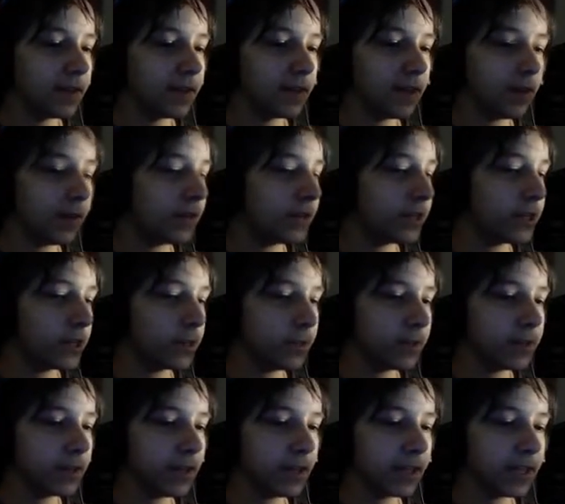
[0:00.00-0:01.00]
Oh, I've
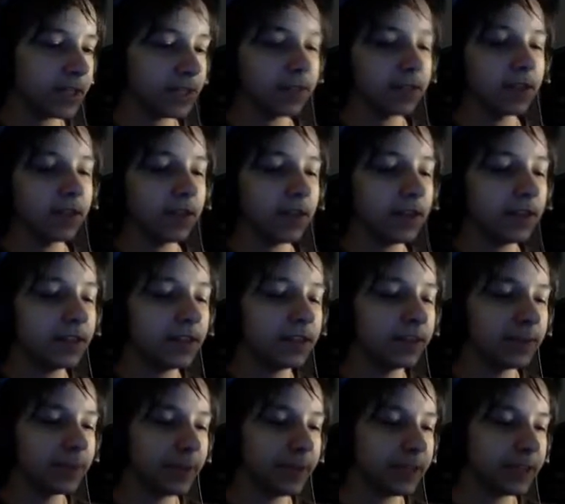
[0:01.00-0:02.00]
adopted McNuggets again. It
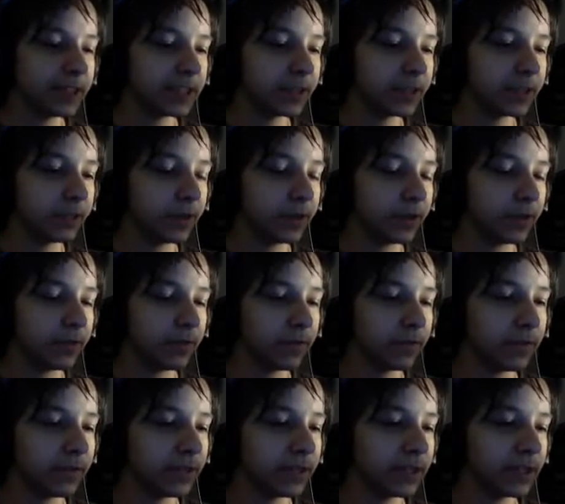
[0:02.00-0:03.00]
seems to be the same one for
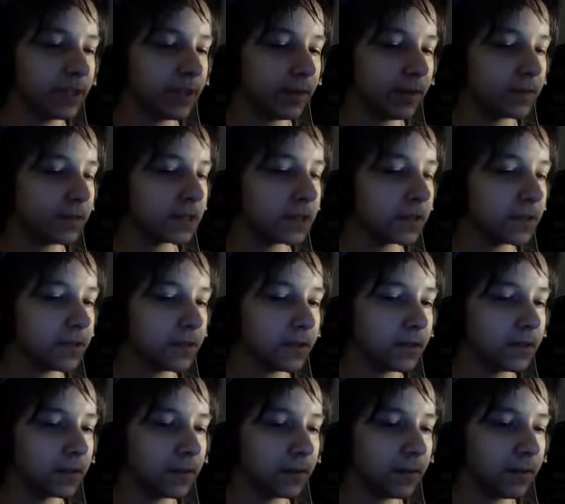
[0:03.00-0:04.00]
3
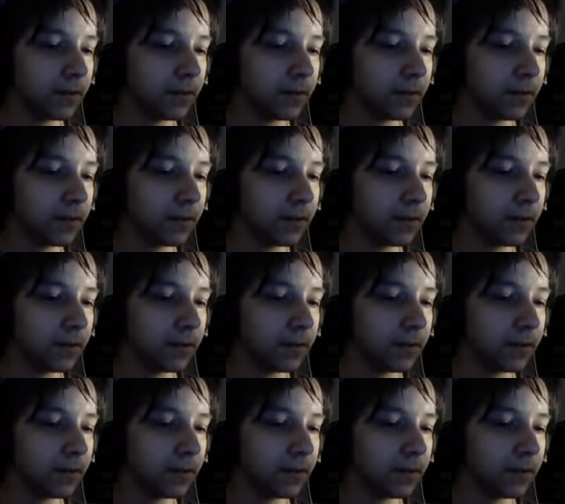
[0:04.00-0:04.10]
times.